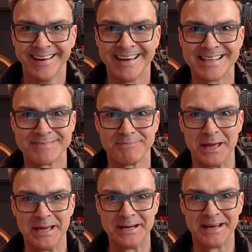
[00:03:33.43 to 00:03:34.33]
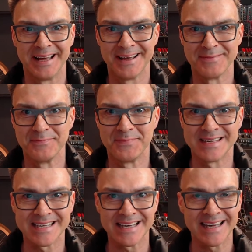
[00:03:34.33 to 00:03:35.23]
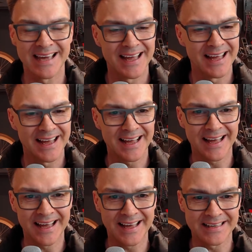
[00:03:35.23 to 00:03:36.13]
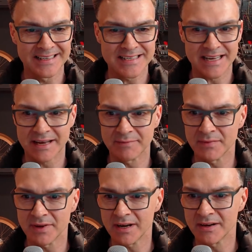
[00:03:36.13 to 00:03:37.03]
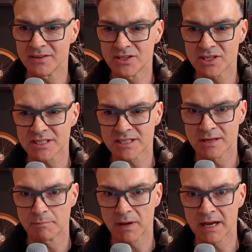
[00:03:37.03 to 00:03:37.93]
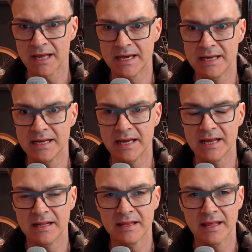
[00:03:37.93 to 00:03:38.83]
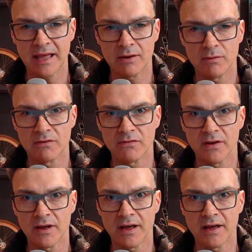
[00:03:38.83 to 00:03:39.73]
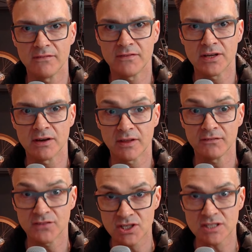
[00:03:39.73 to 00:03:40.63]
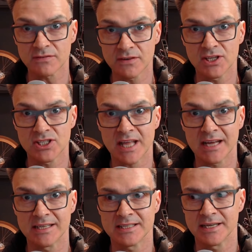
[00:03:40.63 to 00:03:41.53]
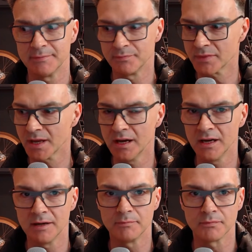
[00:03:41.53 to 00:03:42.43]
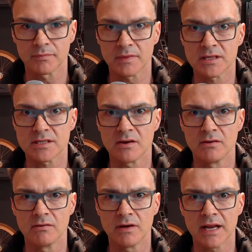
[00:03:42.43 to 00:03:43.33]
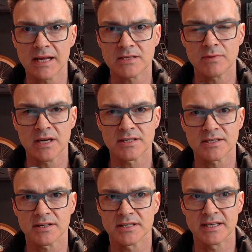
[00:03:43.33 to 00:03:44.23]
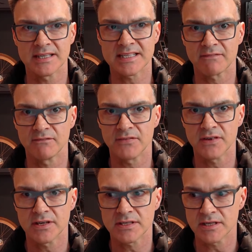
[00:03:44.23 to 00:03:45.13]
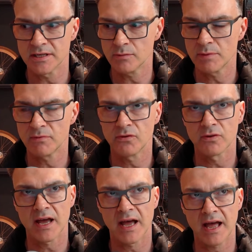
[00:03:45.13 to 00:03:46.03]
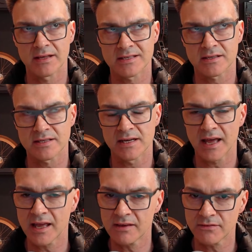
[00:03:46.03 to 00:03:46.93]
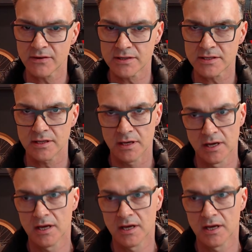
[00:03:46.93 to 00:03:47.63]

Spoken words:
it's been busy, and I just played in there with a video that I've just finished editing. So last week I started at 7:30. The week before that I started at 8:30.